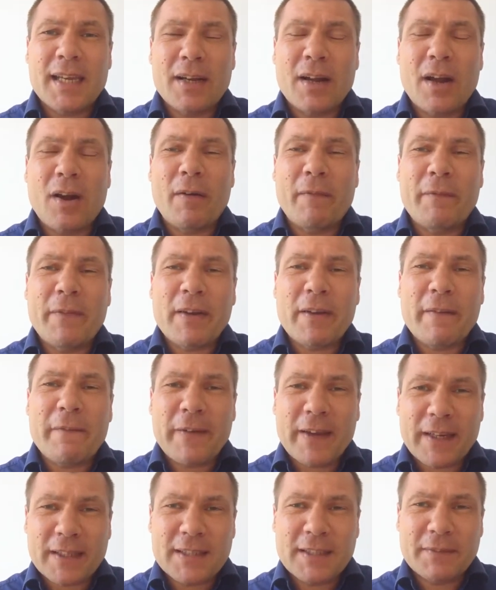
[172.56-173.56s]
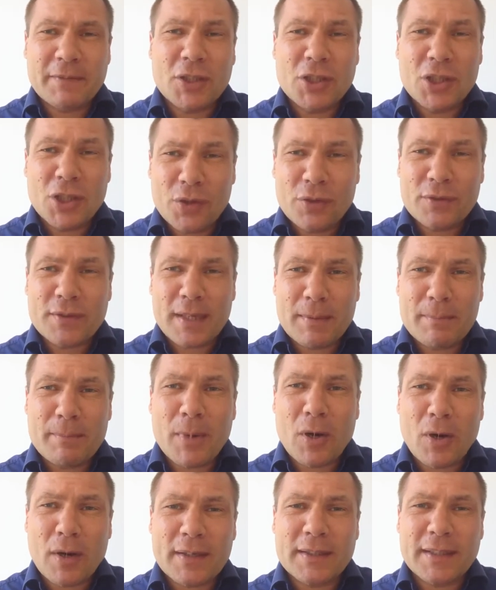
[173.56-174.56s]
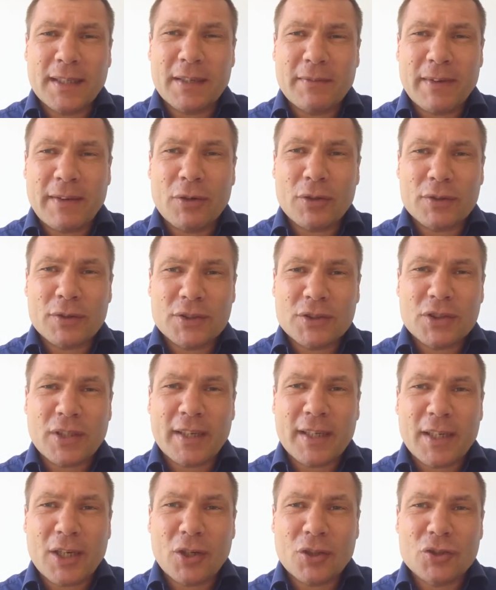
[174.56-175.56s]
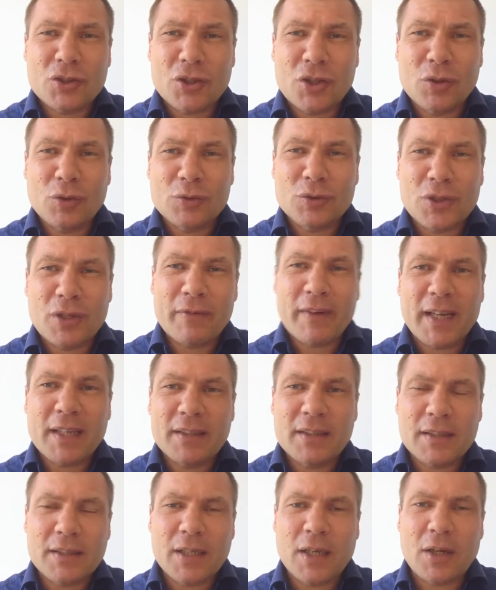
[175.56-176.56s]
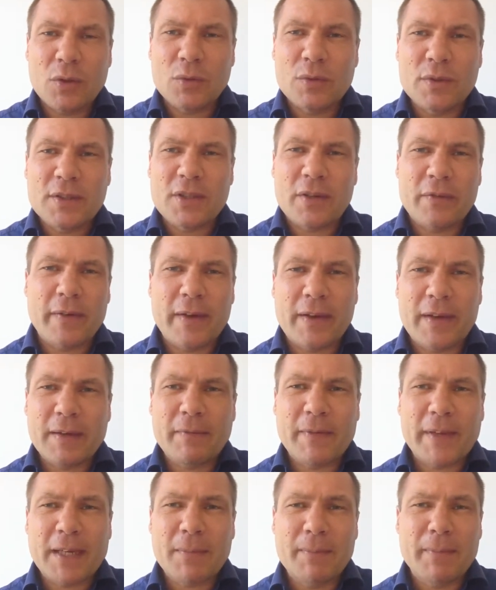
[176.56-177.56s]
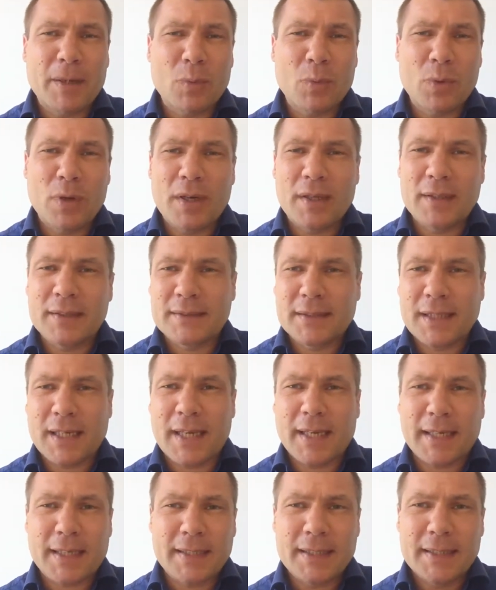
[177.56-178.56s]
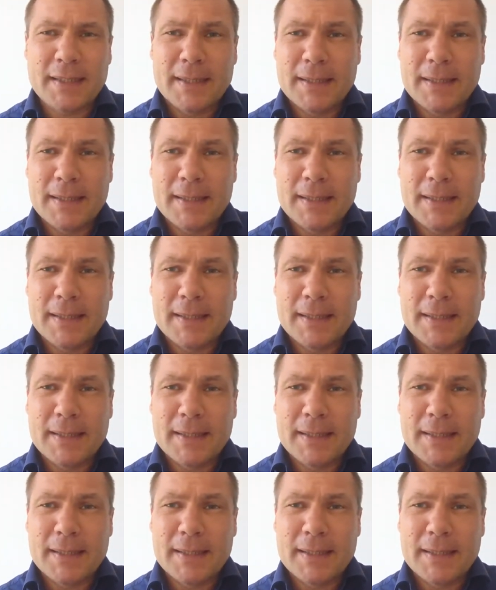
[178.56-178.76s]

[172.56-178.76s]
are very effective to use in marketing. There are a lot of psychological sort of undertones, so they can be words like